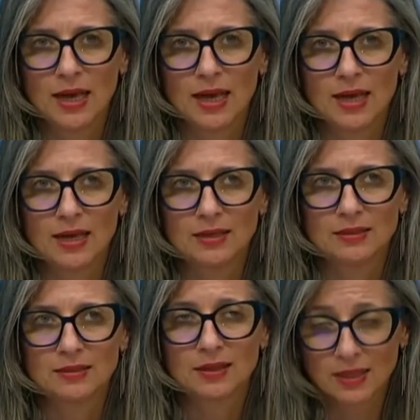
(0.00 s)

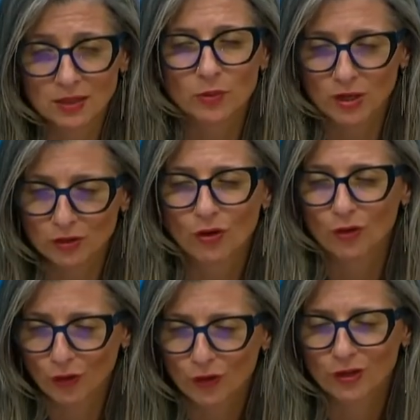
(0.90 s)
And again, we are no
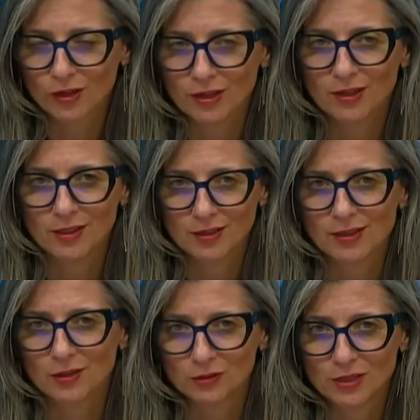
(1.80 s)
longer in the
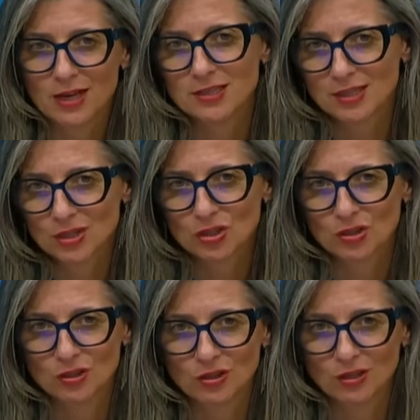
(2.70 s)

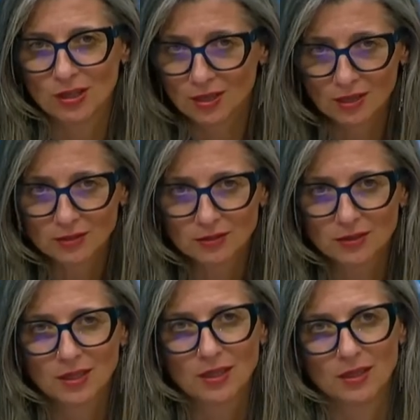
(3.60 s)
decolonization era,
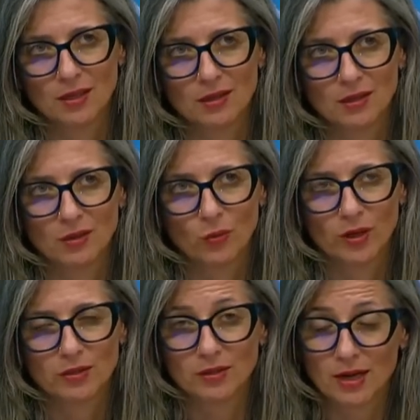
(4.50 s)

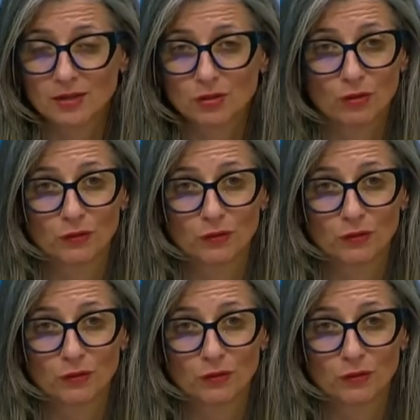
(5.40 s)
where the right